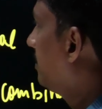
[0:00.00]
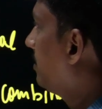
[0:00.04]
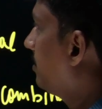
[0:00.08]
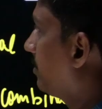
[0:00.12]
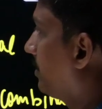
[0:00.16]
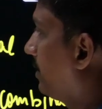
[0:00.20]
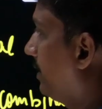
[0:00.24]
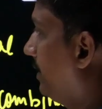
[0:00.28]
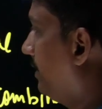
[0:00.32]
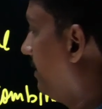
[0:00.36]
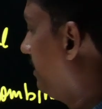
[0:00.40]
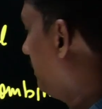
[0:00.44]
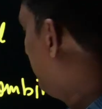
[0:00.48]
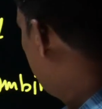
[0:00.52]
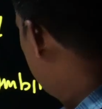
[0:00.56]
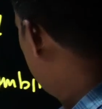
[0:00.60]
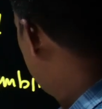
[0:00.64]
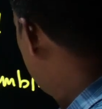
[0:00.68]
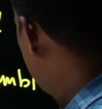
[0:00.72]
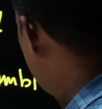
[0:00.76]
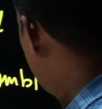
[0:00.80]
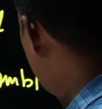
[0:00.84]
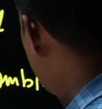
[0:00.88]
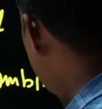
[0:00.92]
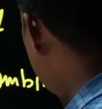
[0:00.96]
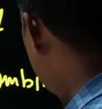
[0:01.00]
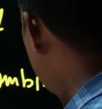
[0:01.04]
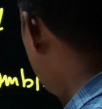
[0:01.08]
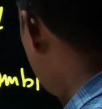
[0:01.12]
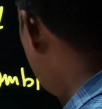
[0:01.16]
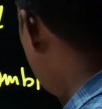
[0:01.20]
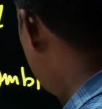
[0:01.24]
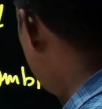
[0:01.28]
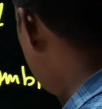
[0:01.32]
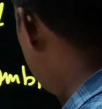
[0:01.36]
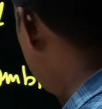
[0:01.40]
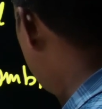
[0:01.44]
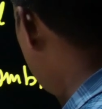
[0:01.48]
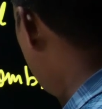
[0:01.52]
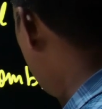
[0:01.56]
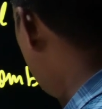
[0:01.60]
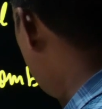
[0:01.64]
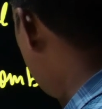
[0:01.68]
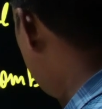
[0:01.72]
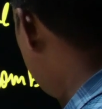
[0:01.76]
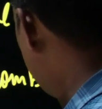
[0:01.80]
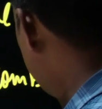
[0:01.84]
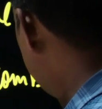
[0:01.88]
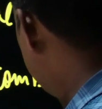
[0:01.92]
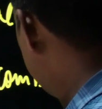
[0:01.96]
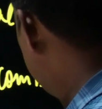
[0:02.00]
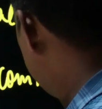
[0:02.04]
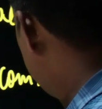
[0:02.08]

Okay, this part is over.